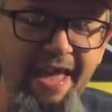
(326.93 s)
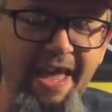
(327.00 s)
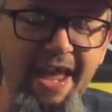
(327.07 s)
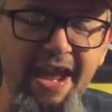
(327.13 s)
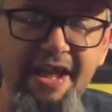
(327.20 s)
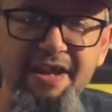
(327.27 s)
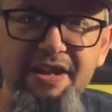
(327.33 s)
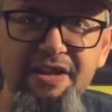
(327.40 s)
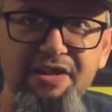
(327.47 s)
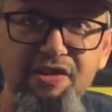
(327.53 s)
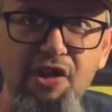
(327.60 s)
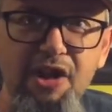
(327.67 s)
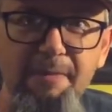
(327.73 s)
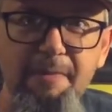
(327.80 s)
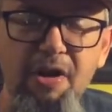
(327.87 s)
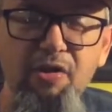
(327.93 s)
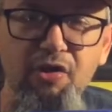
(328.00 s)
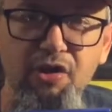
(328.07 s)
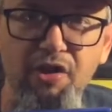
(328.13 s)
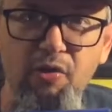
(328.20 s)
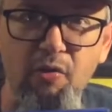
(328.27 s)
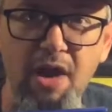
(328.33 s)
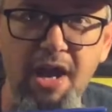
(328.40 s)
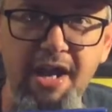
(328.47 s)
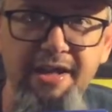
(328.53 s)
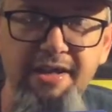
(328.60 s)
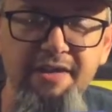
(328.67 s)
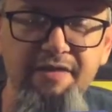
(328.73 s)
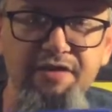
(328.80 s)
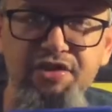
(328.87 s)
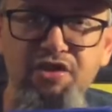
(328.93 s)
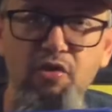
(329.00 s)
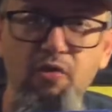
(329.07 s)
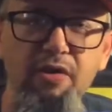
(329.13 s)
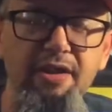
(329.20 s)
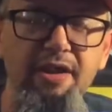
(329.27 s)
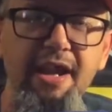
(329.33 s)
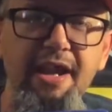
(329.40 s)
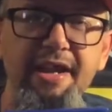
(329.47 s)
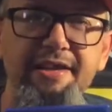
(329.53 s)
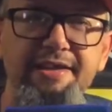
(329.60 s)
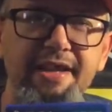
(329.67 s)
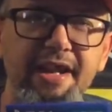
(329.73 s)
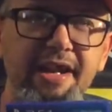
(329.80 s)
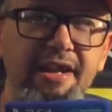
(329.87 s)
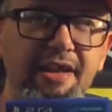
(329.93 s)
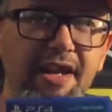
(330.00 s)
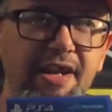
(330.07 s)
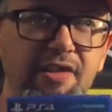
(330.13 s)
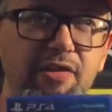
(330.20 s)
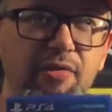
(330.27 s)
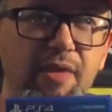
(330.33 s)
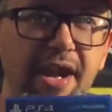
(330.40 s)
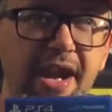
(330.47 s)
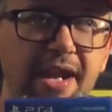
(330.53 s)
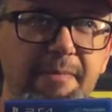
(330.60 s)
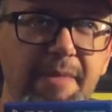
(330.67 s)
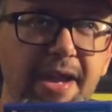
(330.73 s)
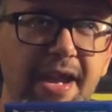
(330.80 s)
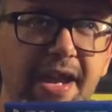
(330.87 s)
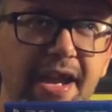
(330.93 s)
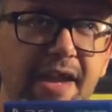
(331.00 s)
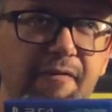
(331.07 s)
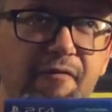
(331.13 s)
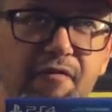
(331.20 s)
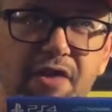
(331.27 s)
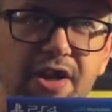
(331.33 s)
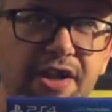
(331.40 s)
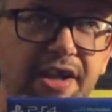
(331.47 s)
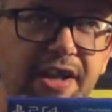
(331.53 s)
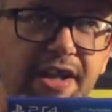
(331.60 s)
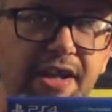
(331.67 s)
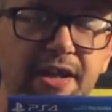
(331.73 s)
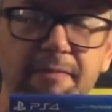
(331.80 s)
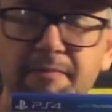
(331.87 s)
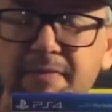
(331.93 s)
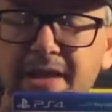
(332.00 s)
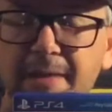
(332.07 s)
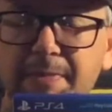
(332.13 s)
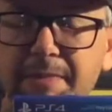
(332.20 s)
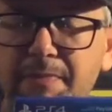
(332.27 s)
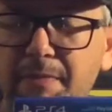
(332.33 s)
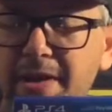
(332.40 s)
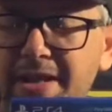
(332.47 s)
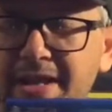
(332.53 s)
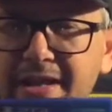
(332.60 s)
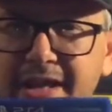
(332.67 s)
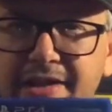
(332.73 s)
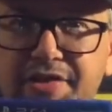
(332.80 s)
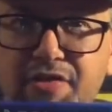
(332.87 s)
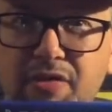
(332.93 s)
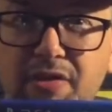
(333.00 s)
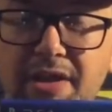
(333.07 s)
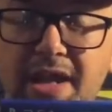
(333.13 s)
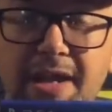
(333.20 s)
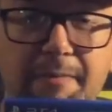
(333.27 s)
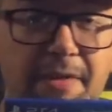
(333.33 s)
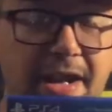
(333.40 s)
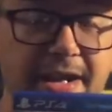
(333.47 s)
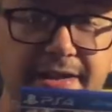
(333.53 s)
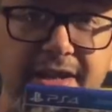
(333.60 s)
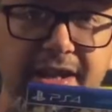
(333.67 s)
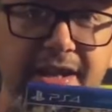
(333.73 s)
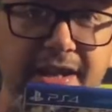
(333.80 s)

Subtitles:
And talk about the grind. The storyline is like a little anime, funny. A lot of people might not like the storyline, but I dig